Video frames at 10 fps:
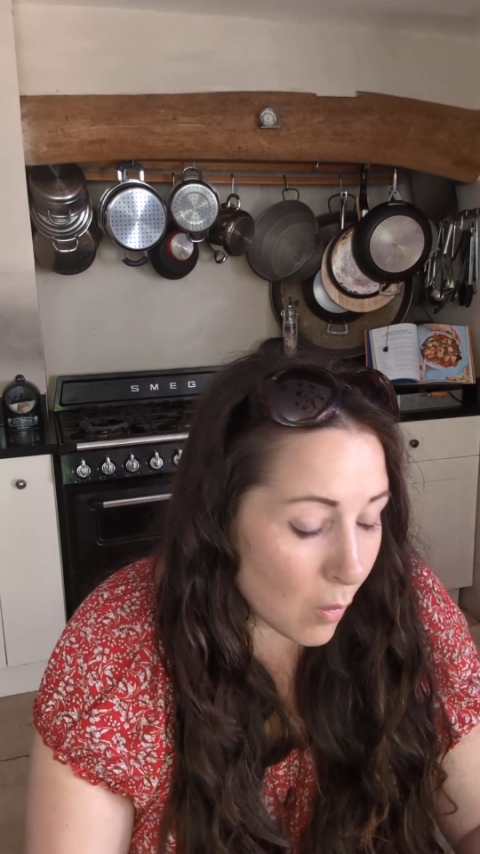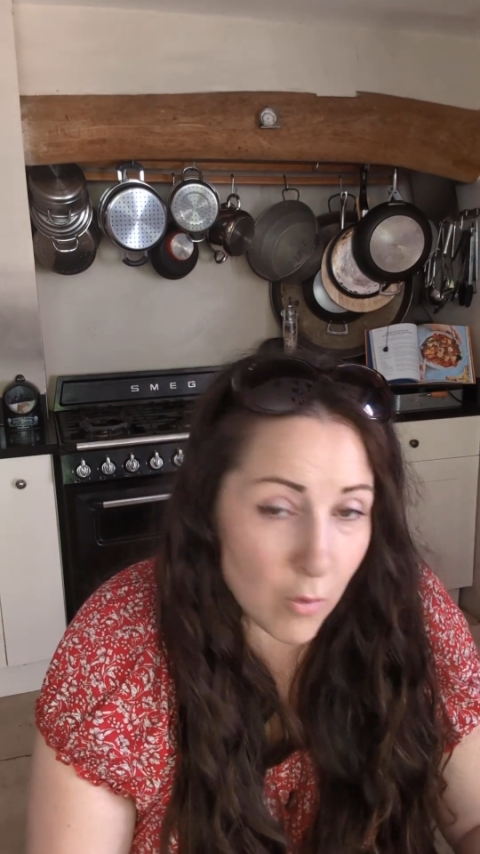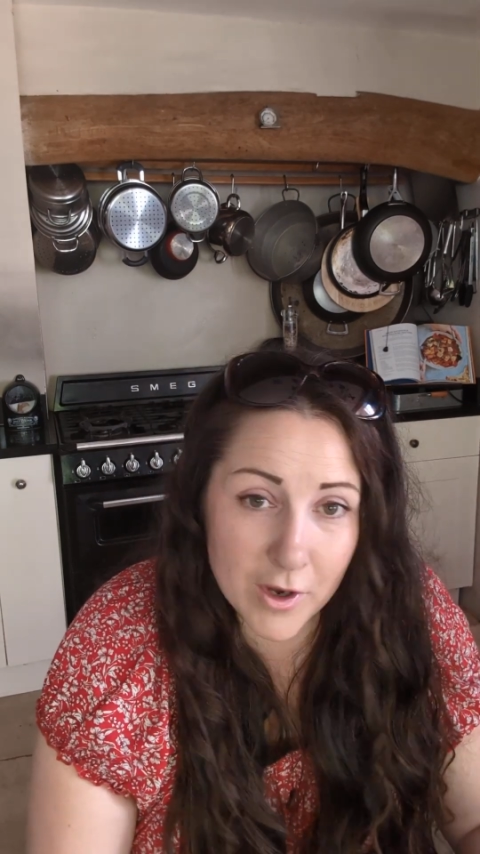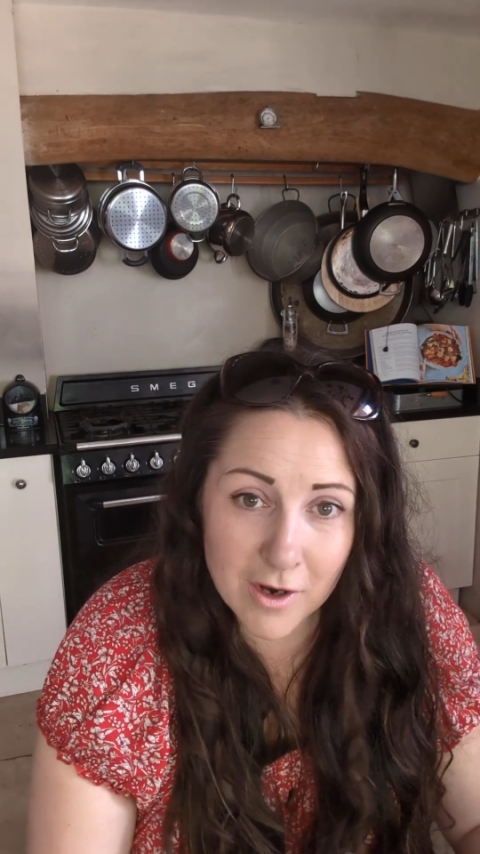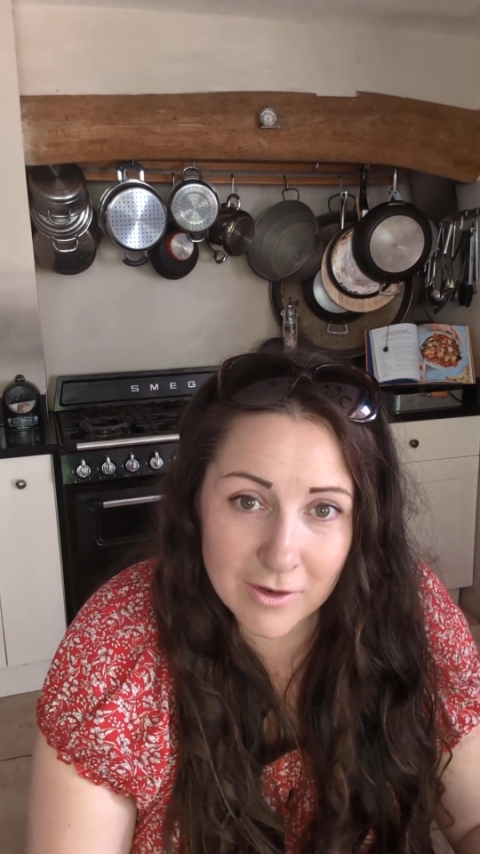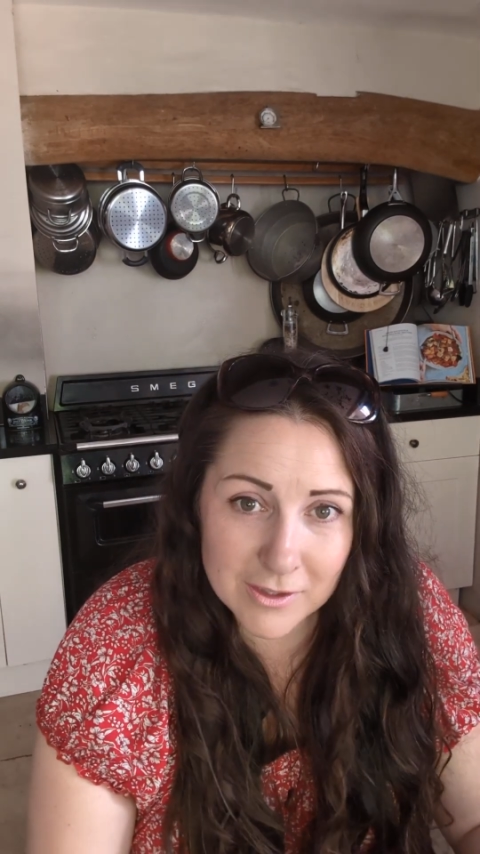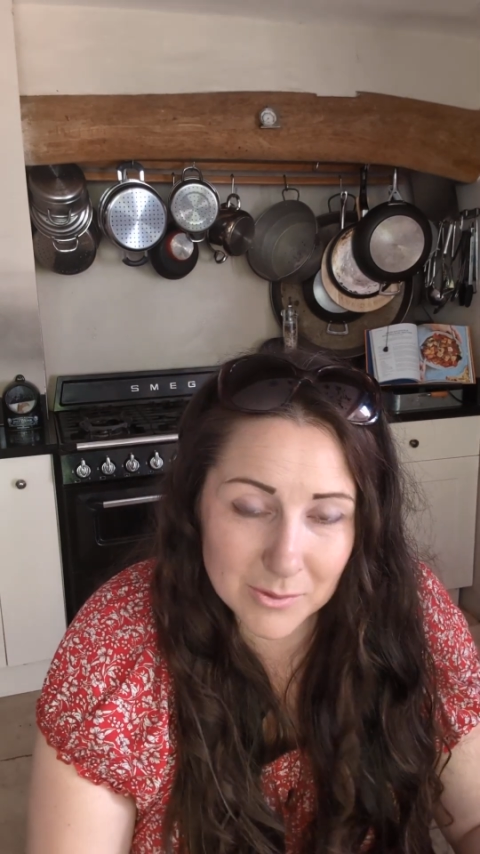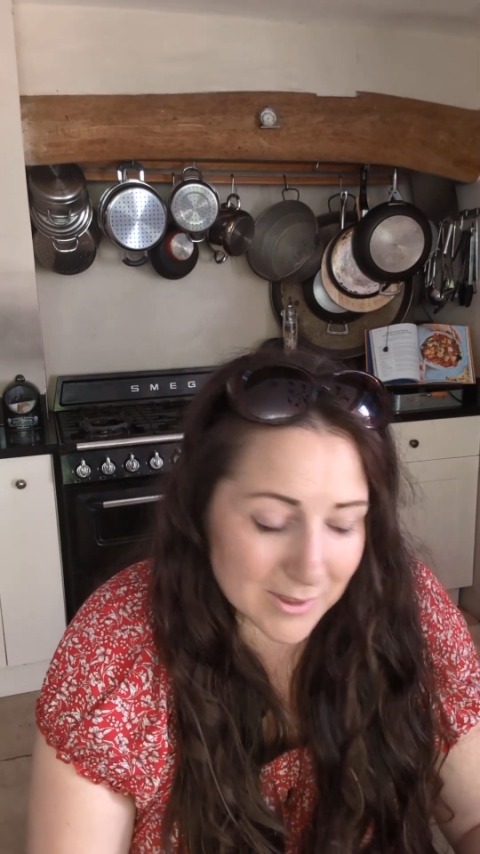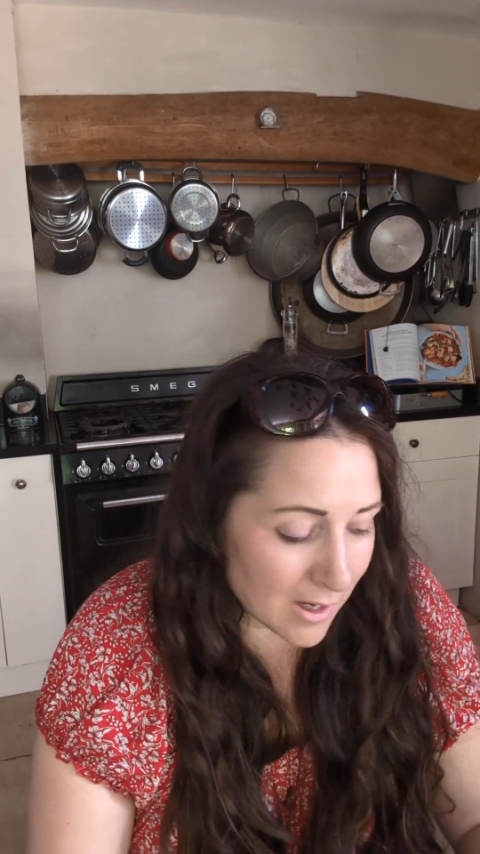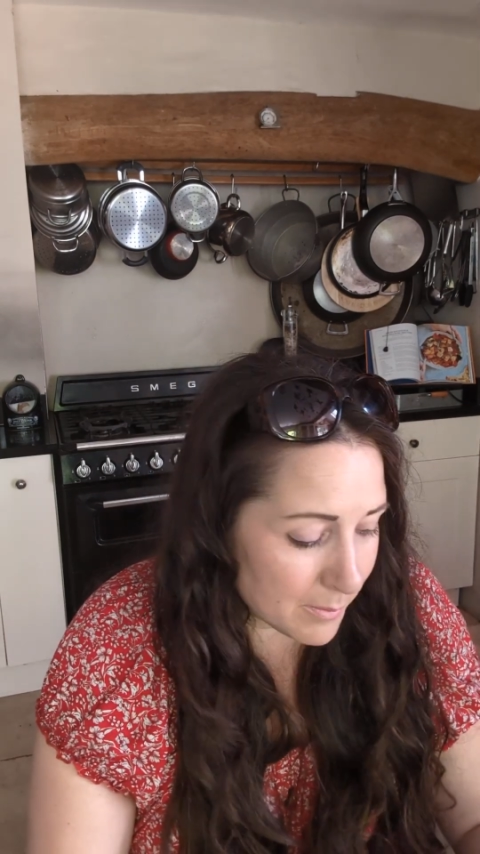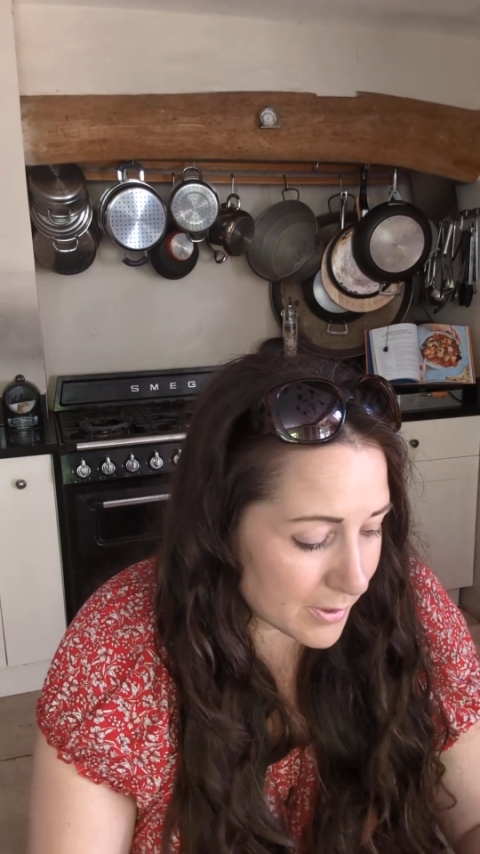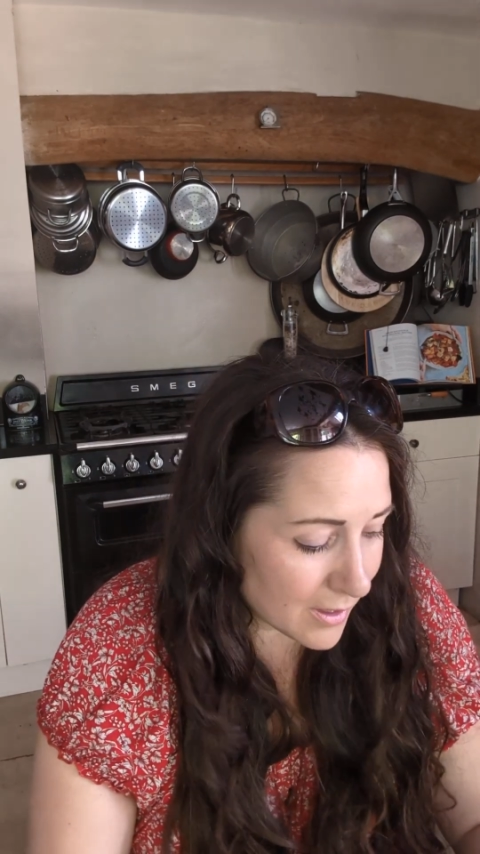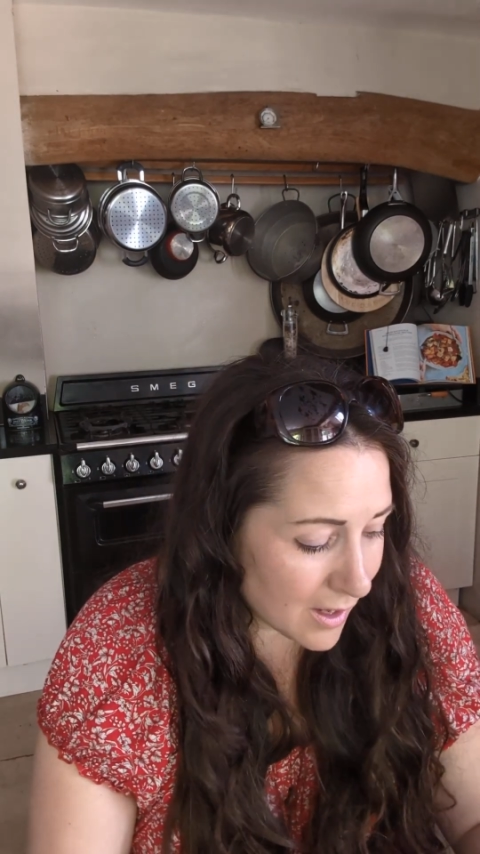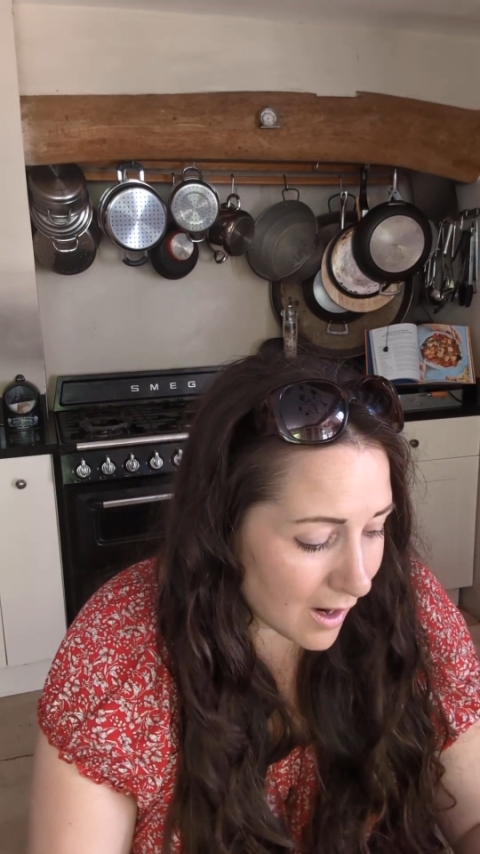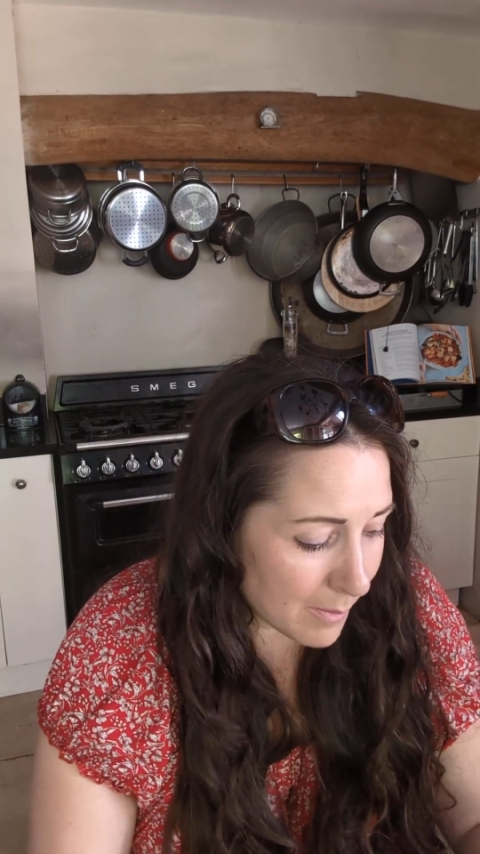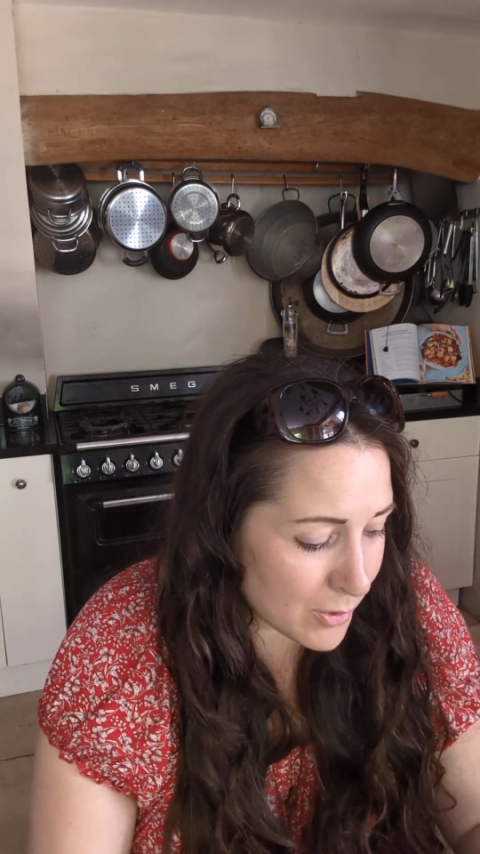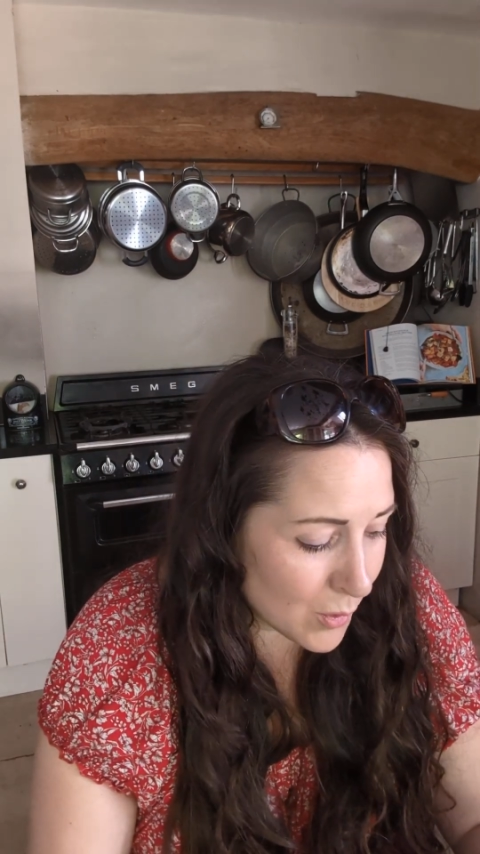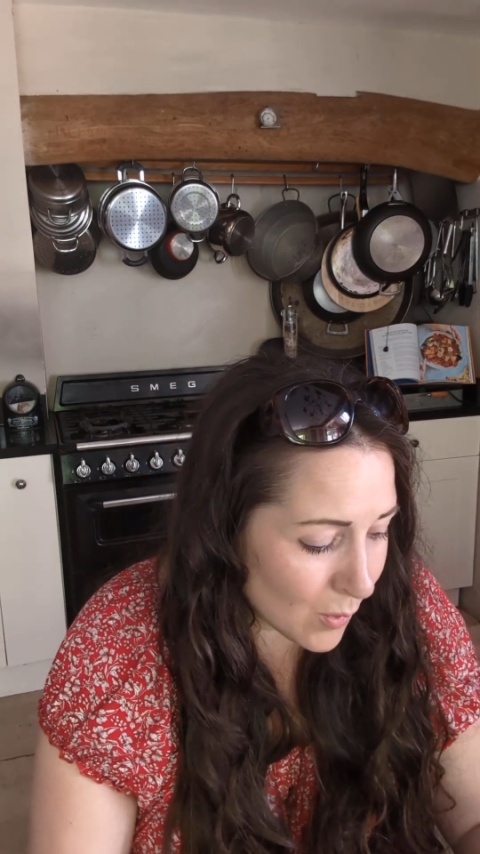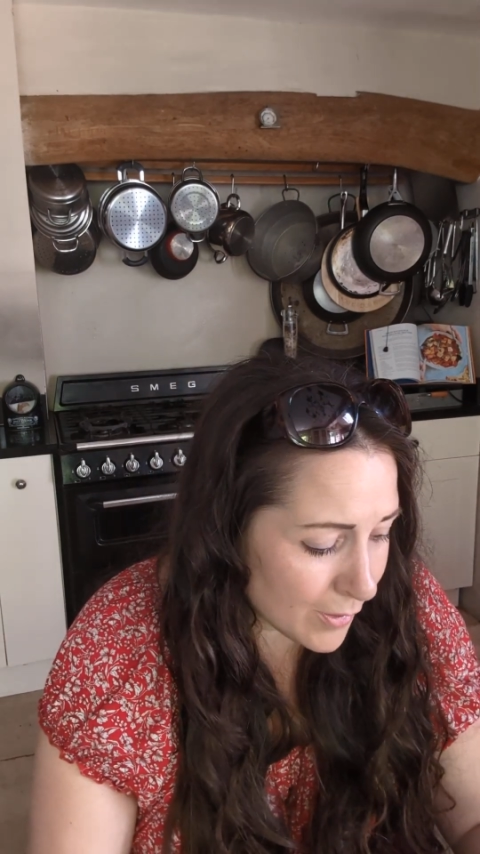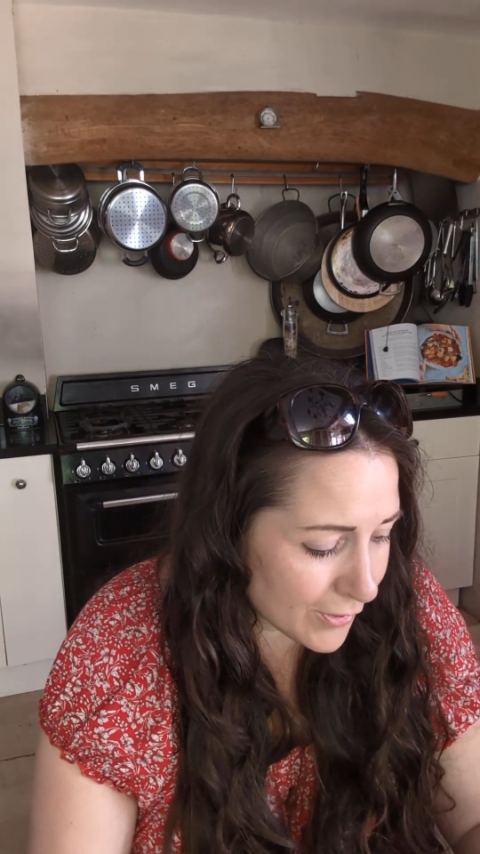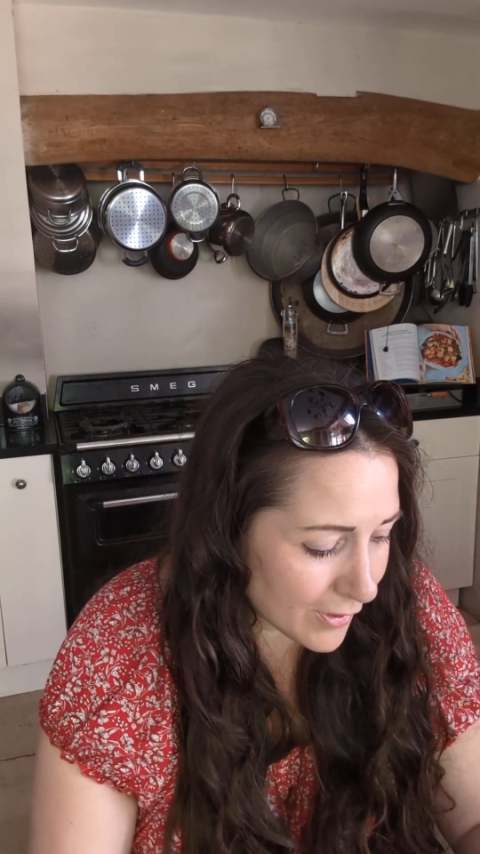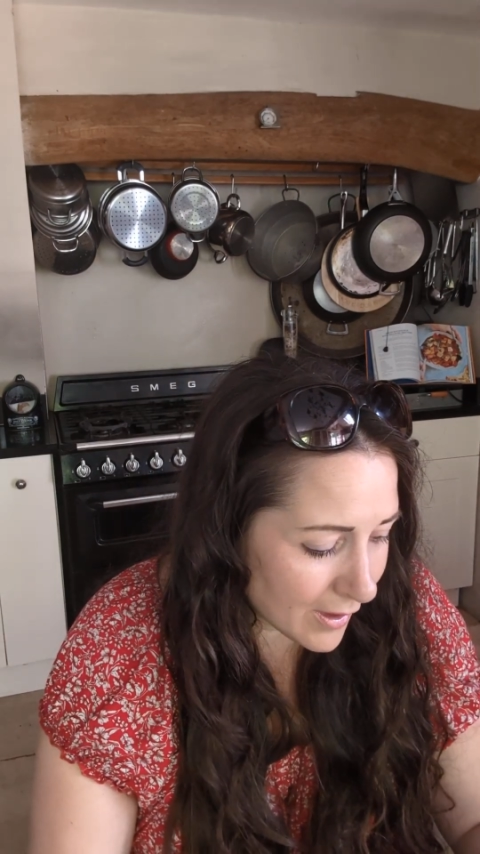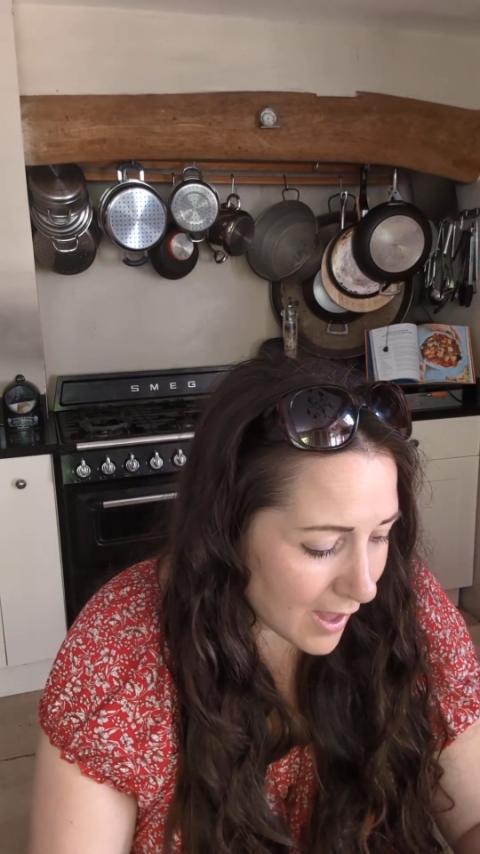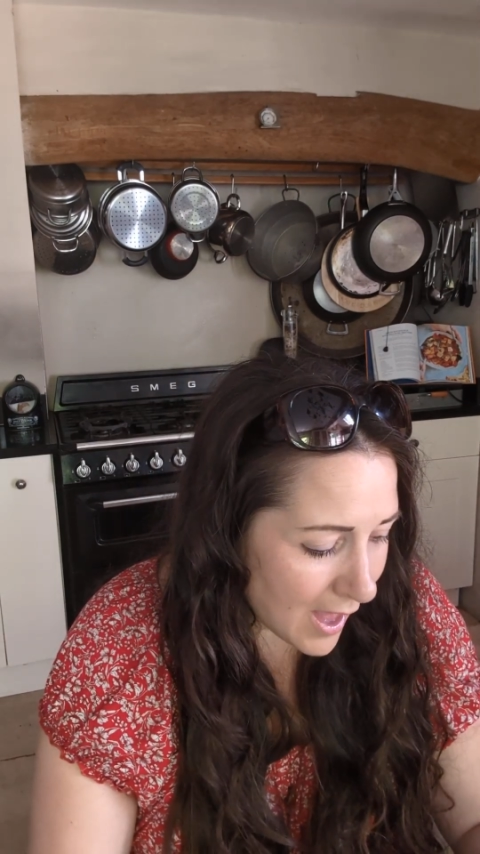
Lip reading: all the castles up north.